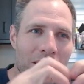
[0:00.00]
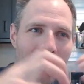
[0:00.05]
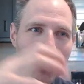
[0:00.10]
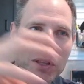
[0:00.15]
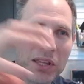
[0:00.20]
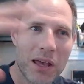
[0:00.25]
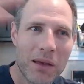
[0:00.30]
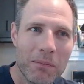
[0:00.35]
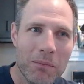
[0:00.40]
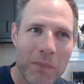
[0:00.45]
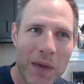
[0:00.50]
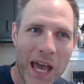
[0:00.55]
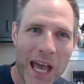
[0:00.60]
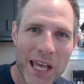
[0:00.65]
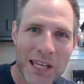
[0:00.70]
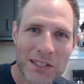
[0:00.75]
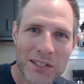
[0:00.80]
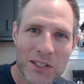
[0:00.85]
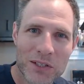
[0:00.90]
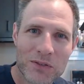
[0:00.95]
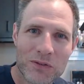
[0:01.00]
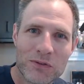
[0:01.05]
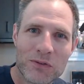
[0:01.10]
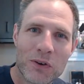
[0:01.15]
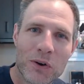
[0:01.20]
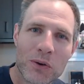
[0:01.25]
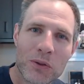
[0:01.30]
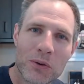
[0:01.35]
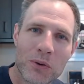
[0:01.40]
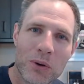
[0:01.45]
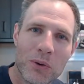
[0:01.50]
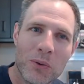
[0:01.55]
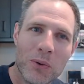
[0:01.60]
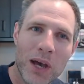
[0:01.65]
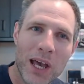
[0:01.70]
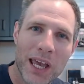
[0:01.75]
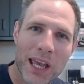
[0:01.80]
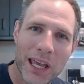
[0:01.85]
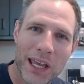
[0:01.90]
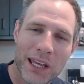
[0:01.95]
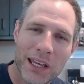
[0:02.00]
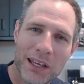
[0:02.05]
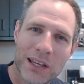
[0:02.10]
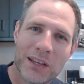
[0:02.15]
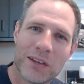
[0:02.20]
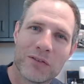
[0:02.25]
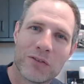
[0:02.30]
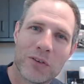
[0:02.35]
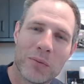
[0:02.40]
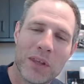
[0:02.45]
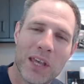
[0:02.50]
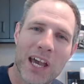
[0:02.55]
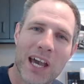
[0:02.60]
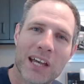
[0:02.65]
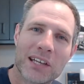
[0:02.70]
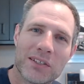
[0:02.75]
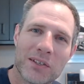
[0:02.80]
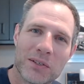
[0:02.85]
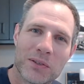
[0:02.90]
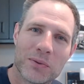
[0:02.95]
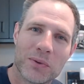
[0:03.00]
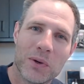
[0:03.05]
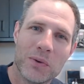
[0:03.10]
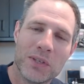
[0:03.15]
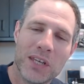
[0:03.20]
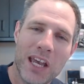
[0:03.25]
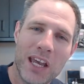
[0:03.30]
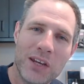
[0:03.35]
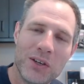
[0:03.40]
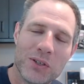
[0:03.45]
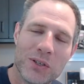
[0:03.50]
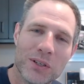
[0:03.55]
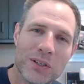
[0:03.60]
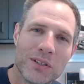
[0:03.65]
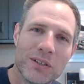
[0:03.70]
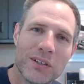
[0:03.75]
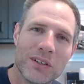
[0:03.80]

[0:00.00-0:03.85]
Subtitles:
but that mass is further away from the axis of rotation.